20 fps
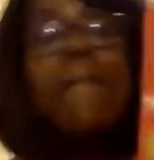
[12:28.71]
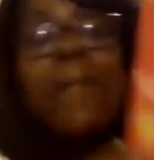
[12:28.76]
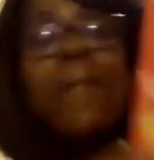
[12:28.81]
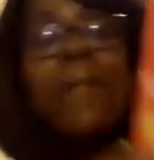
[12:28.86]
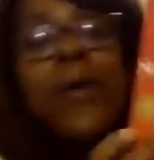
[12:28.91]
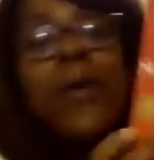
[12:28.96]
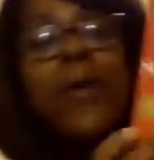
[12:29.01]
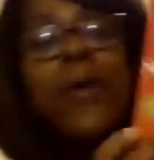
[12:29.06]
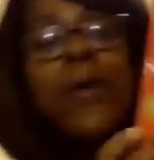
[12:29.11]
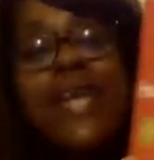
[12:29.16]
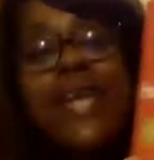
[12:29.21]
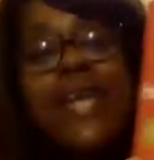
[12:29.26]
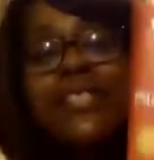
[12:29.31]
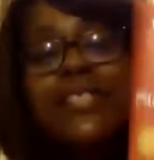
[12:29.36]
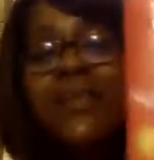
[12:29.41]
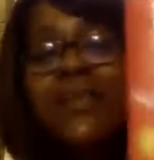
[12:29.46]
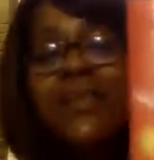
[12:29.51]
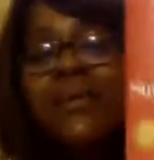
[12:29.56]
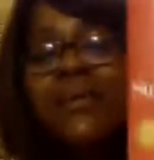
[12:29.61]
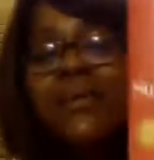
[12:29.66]
Okay,
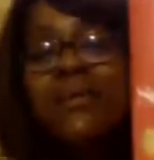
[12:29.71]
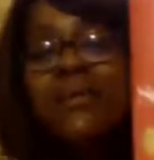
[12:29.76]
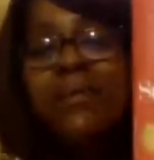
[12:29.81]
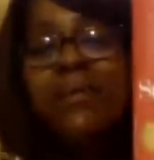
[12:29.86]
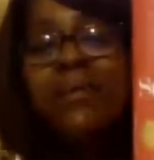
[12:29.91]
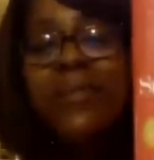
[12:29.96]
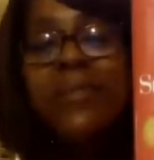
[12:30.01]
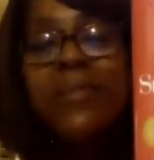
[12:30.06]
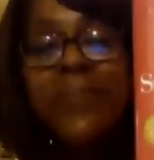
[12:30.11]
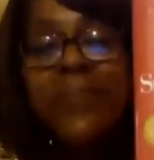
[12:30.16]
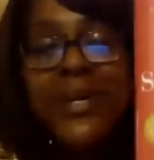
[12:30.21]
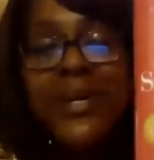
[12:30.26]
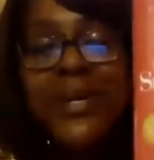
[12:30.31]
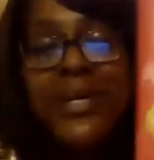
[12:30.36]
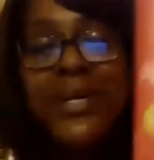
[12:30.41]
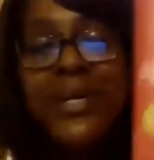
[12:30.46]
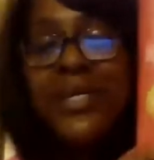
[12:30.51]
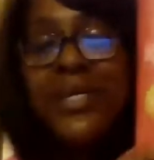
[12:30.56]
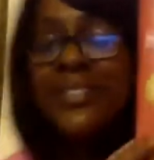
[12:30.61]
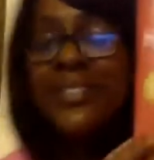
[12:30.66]
so the book
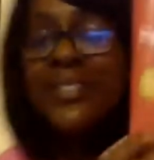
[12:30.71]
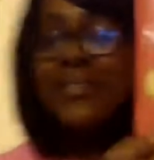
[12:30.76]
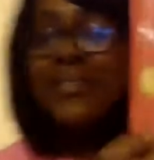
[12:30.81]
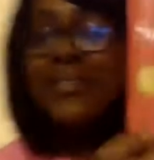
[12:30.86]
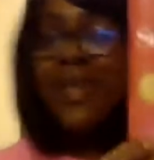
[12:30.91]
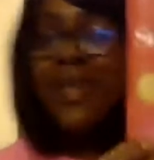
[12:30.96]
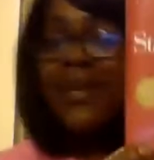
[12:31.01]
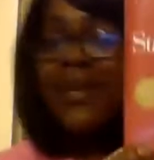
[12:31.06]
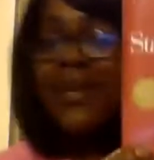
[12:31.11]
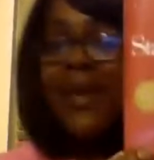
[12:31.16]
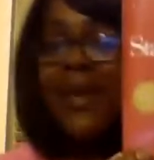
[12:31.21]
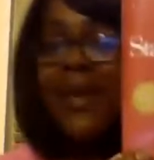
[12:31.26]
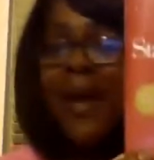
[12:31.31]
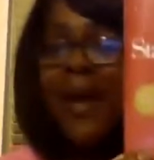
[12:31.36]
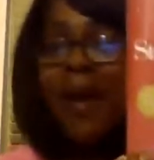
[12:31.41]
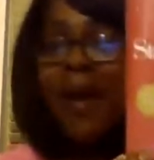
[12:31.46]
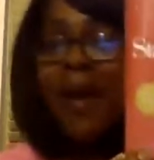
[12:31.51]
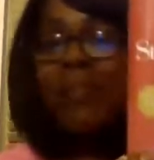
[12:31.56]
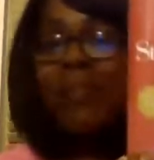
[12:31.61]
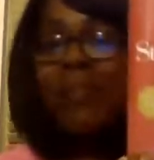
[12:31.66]
Stand
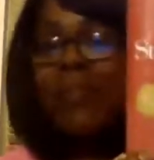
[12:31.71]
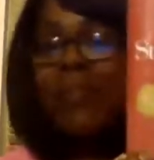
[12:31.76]
Up